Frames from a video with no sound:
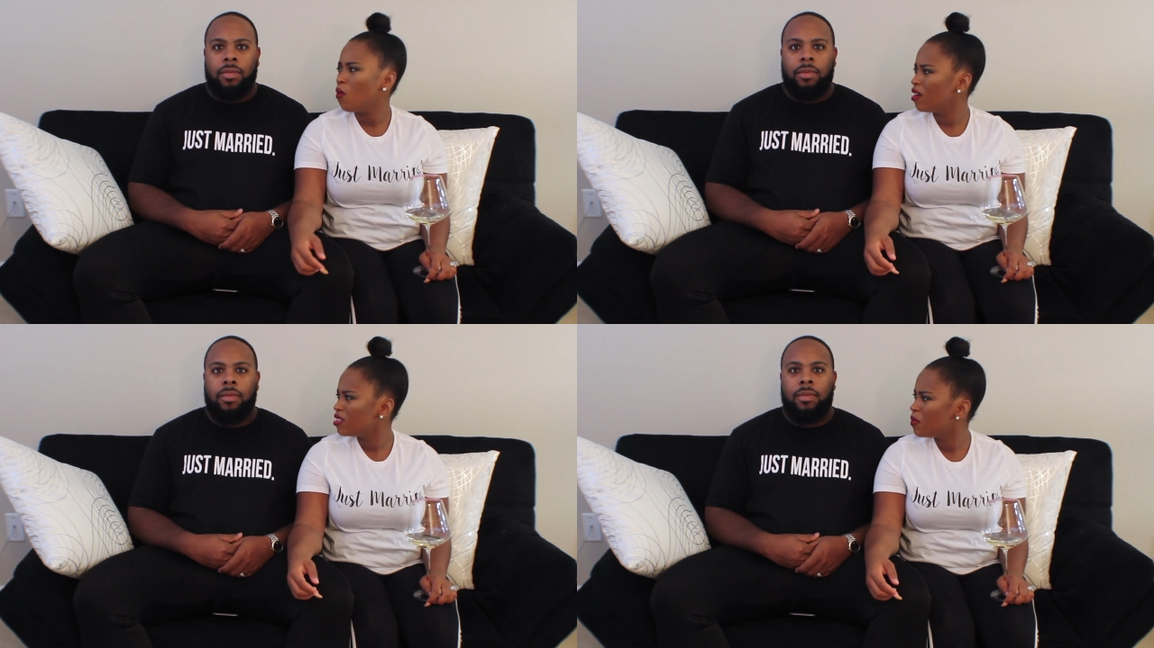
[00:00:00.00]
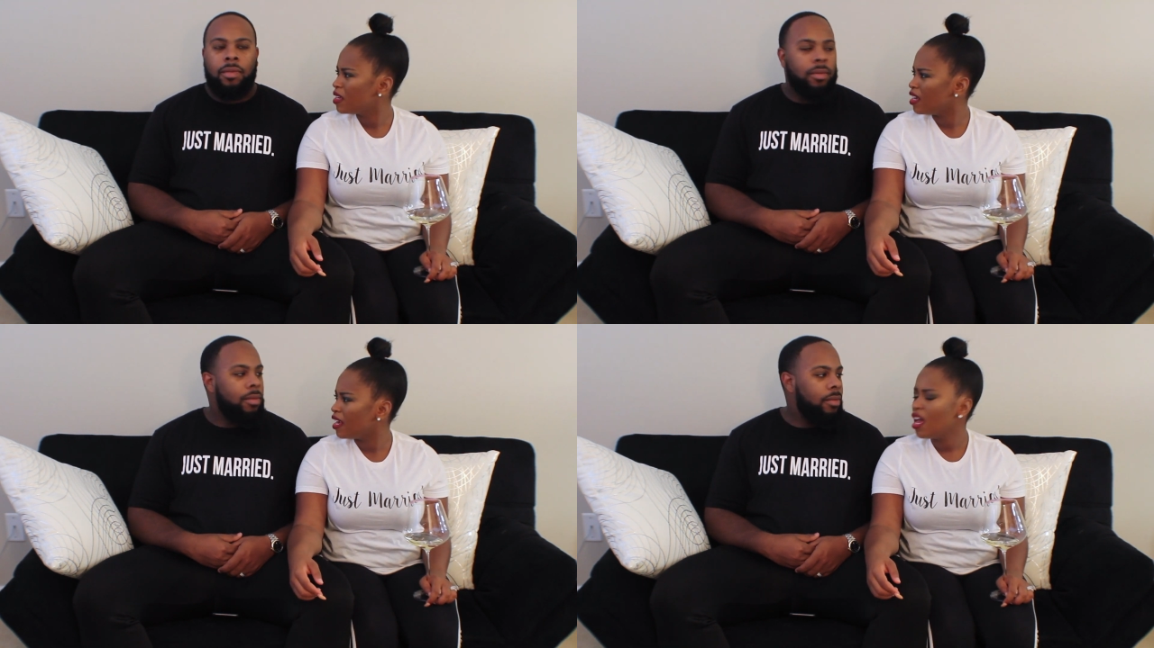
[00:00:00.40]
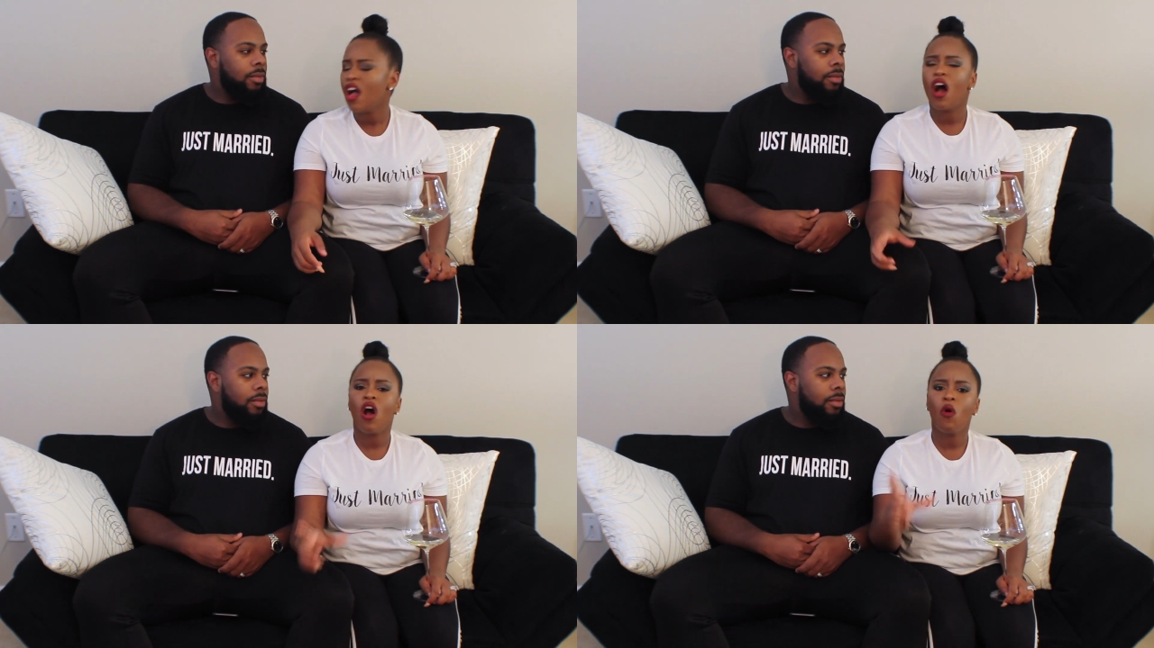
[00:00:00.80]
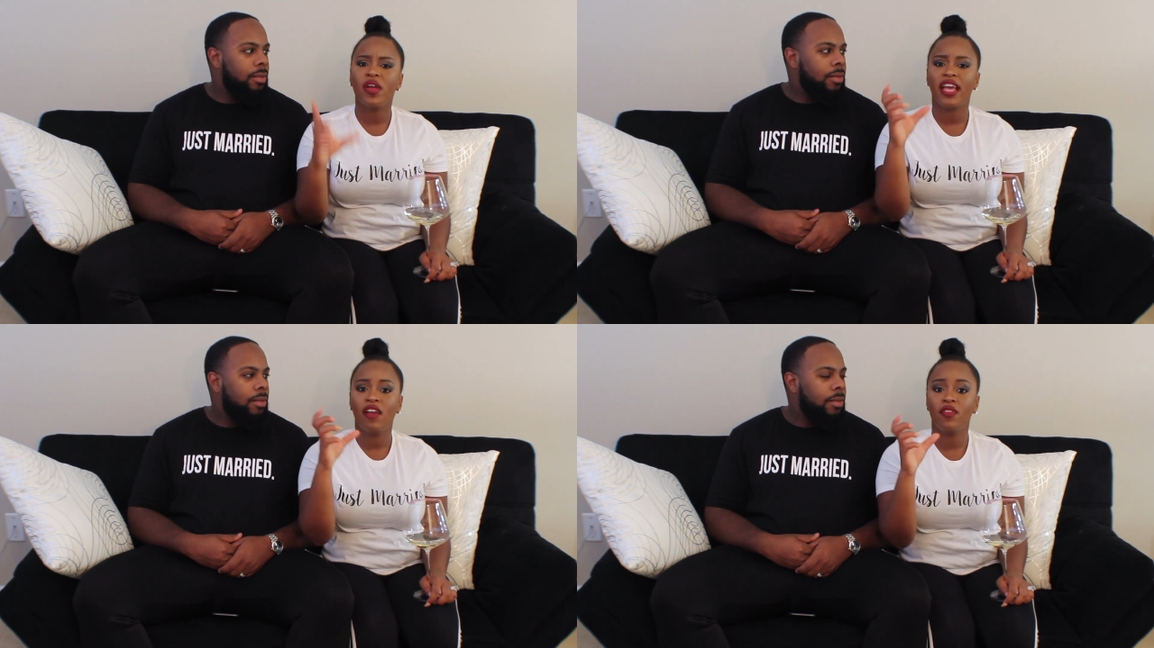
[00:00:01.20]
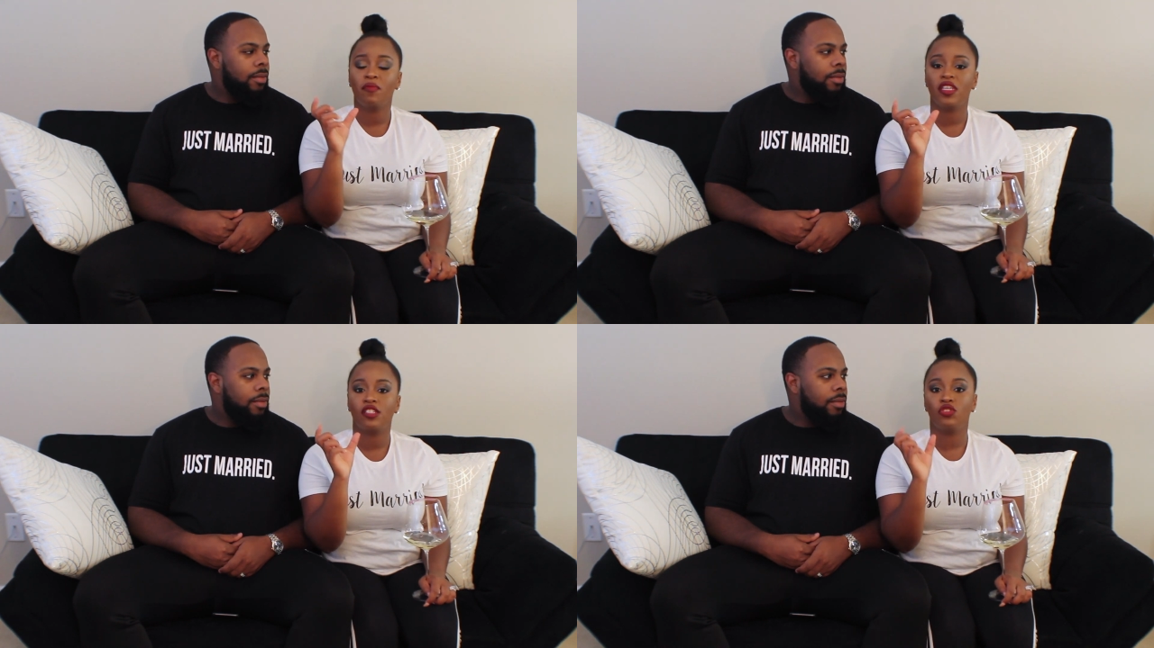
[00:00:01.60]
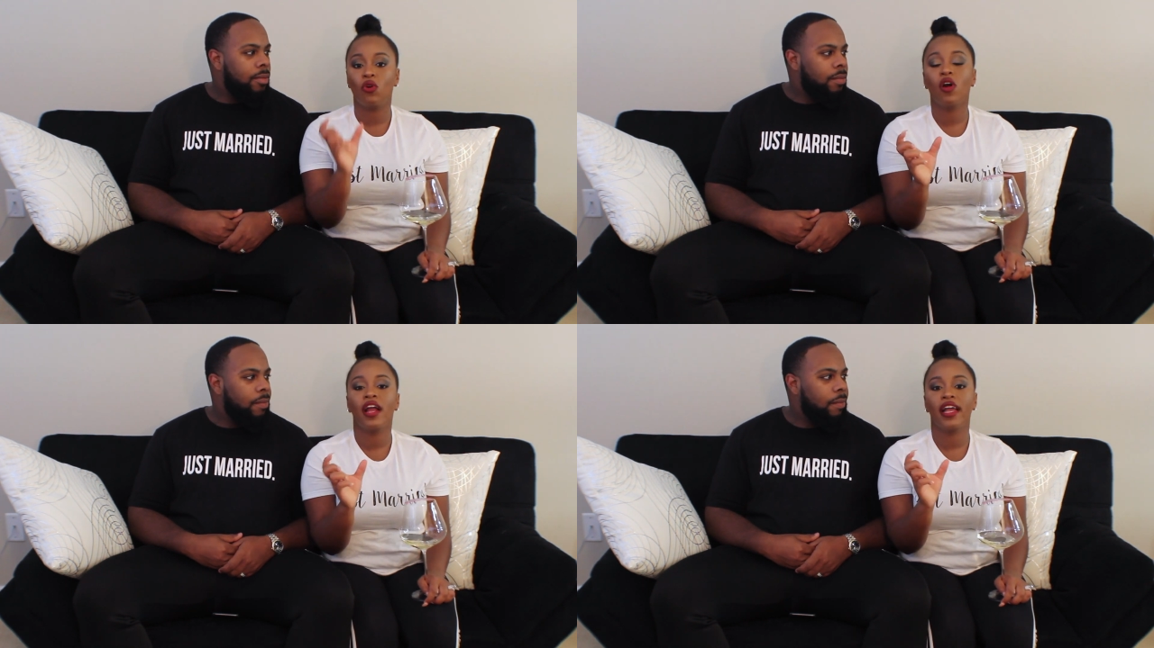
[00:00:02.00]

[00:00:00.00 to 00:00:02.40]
Speaker 1: What else did we get? Oh, we gave them these door